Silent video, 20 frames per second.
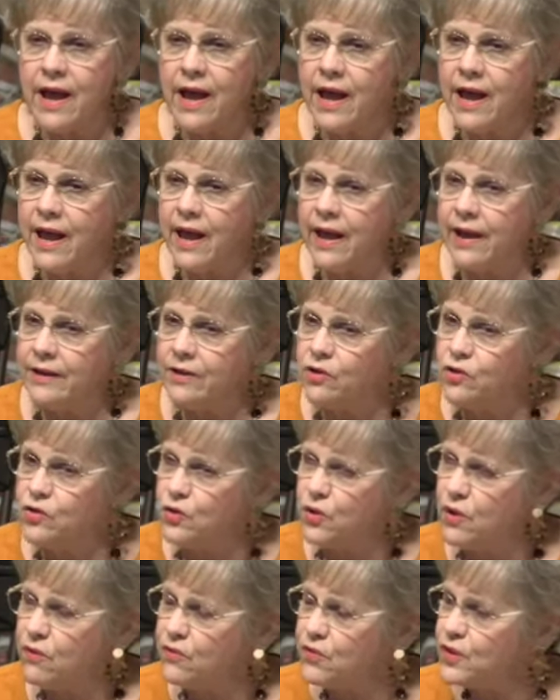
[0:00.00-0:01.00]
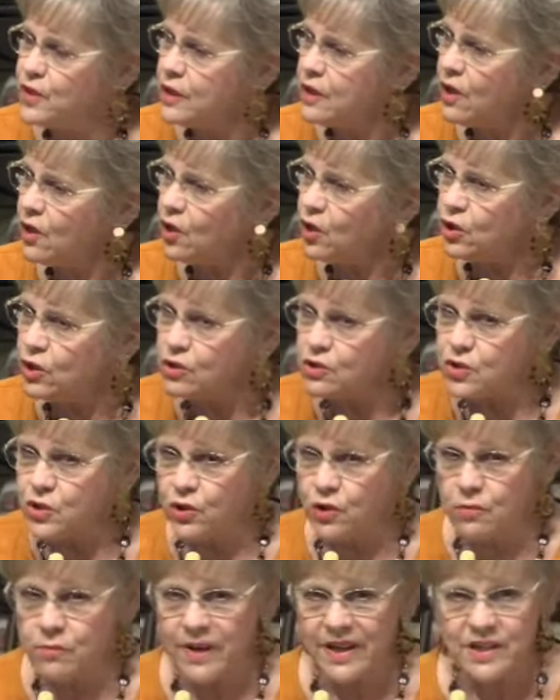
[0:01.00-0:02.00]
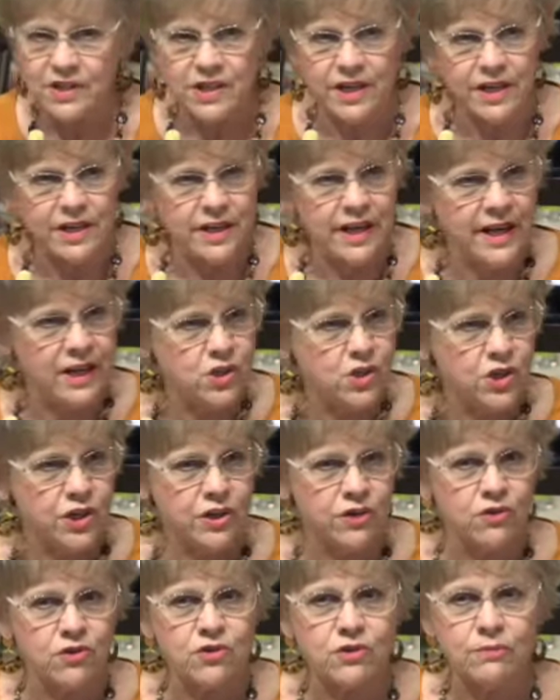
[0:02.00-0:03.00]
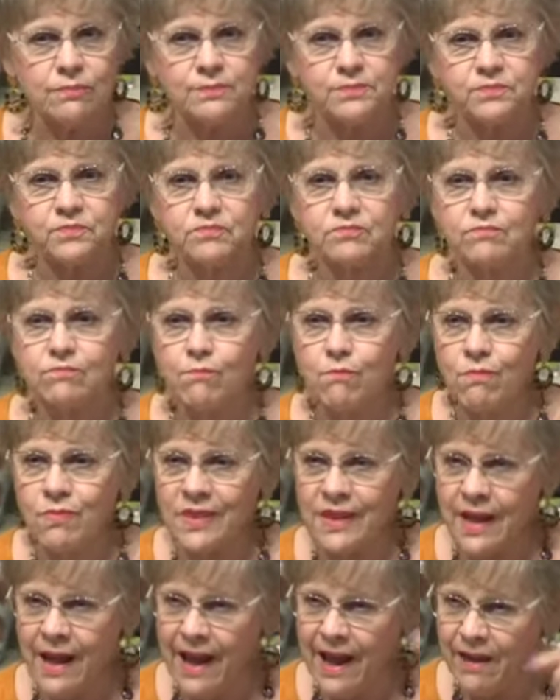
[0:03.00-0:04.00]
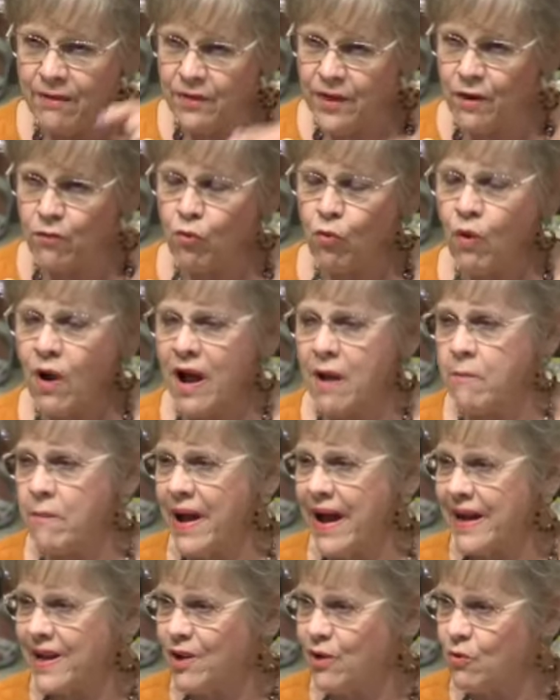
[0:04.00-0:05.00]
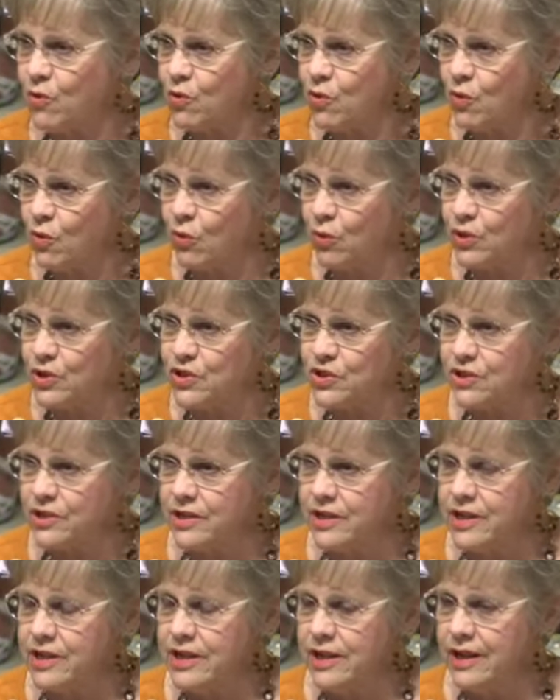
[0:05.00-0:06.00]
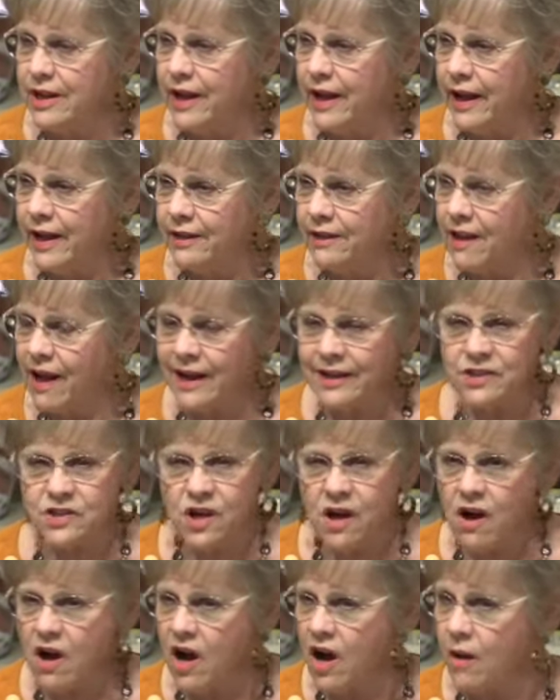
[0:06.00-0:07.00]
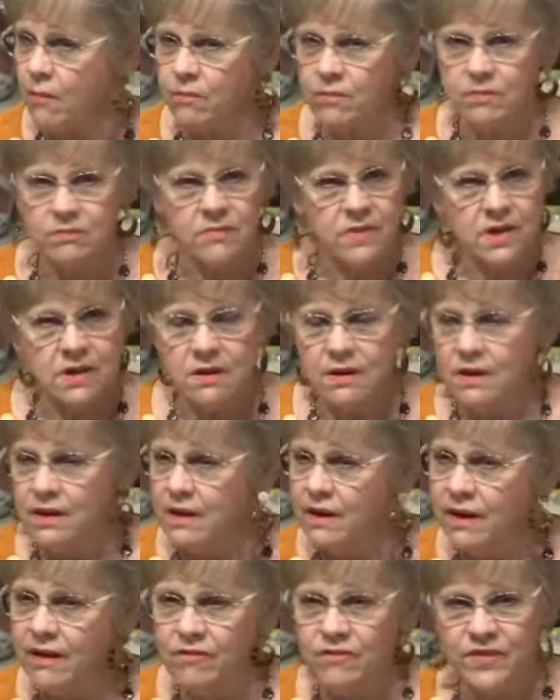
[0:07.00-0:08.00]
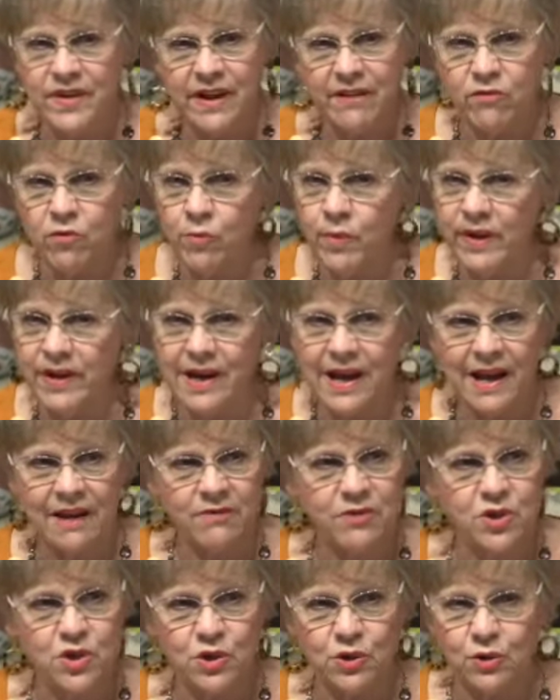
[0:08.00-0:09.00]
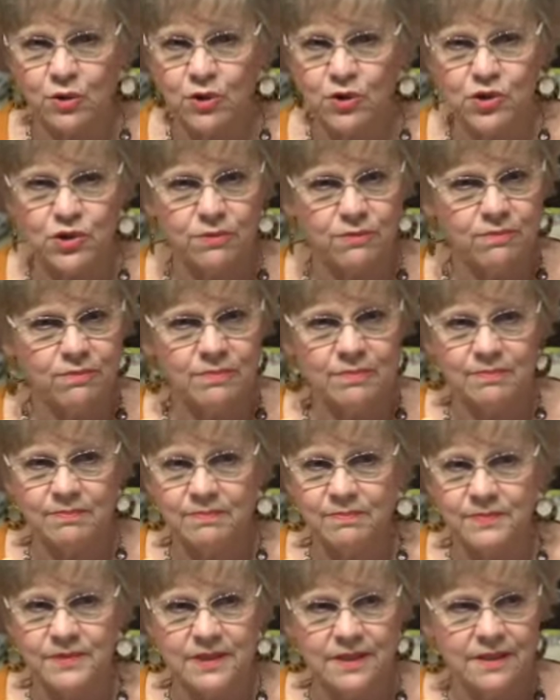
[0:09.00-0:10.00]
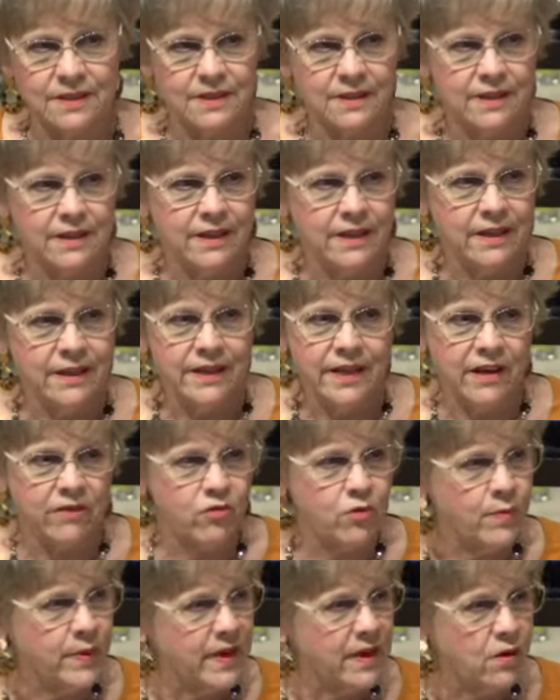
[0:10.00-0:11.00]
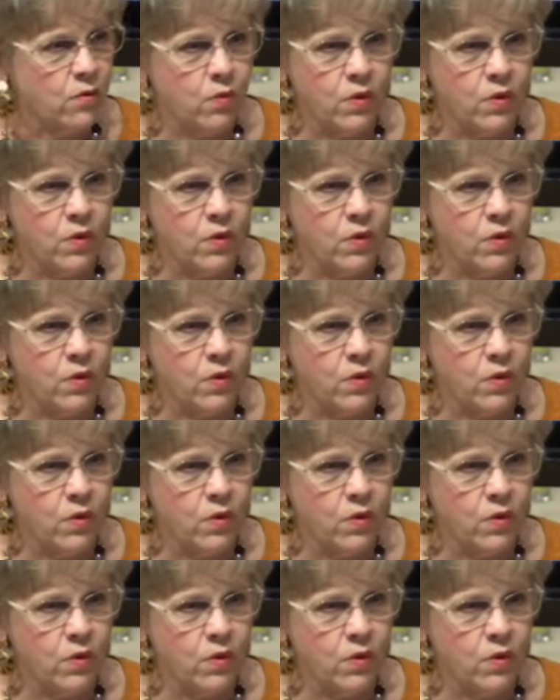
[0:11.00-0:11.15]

and drifted a little during my teenage years and then right back on course. And like Tom, never been out of church. Never been